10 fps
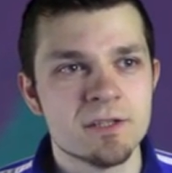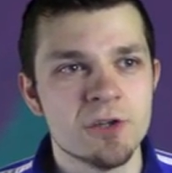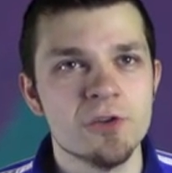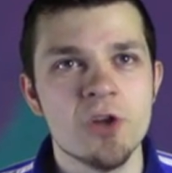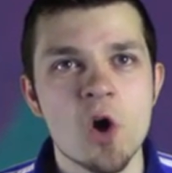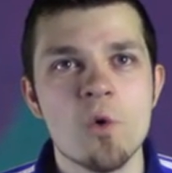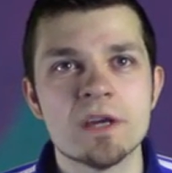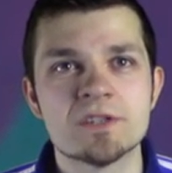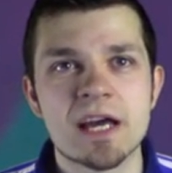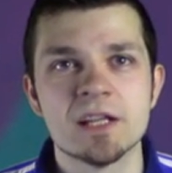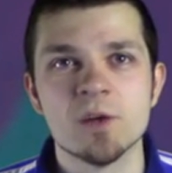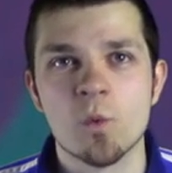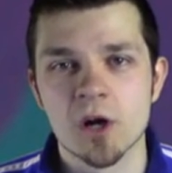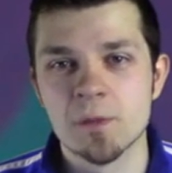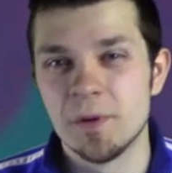you'll know exactly
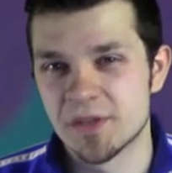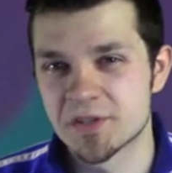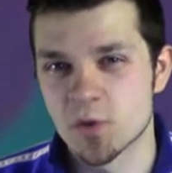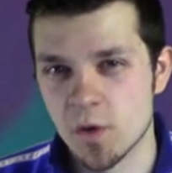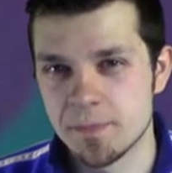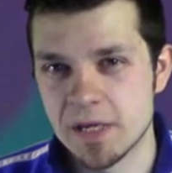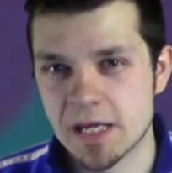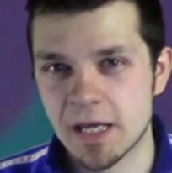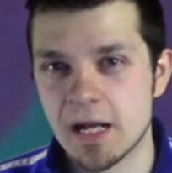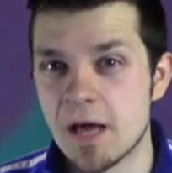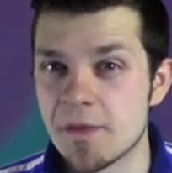where to put the squid beacon on